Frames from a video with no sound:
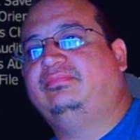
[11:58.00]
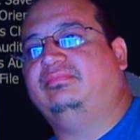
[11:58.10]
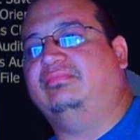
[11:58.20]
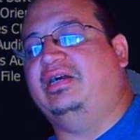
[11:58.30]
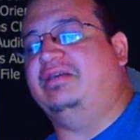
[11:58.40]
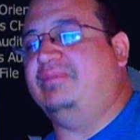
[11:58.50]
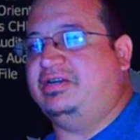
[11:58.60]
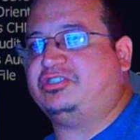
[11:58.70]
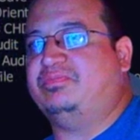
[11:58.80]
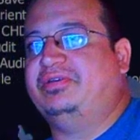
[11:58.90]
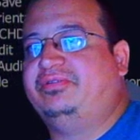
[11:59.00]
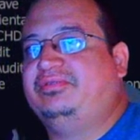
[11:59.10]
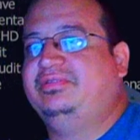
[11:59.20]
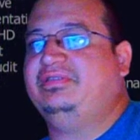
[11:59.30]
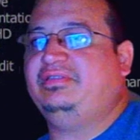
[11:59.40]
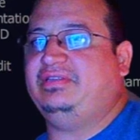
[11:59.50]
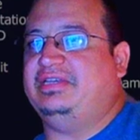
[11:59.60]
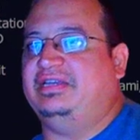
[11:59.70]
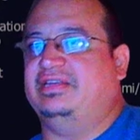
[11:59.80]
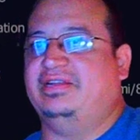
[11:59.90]
my mouse middle,
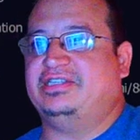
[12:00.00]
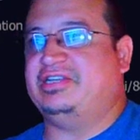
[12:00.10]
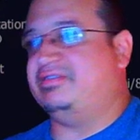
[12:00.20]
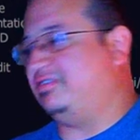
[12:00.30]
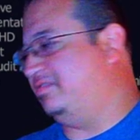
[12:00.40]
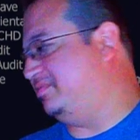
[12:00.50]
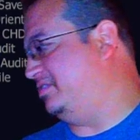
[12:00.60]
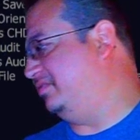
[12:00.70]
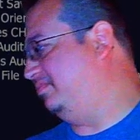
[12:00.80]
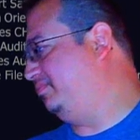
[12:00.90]
and that's how it comes up.